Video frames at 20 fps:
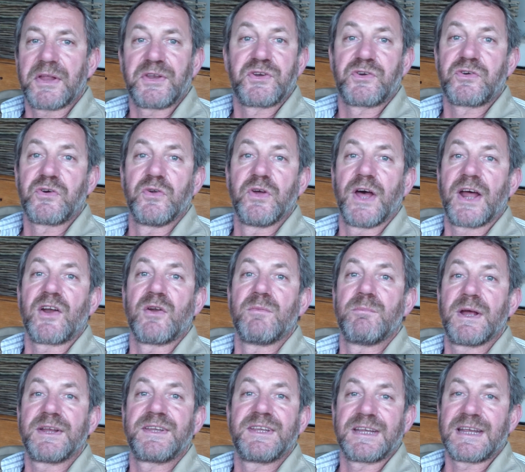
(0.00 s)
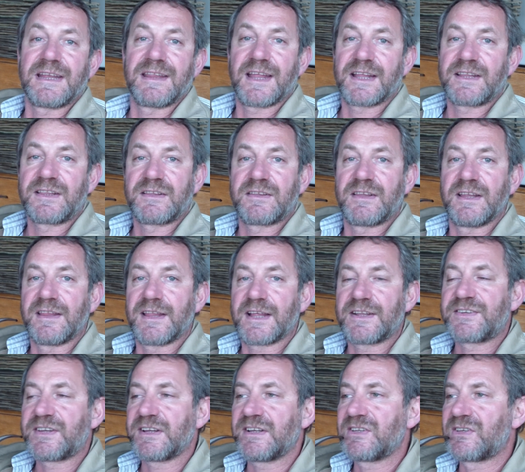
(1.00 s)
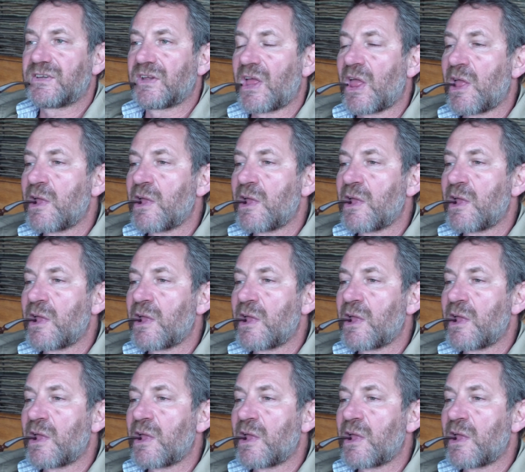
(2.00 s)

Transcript: true aromatic in that sense.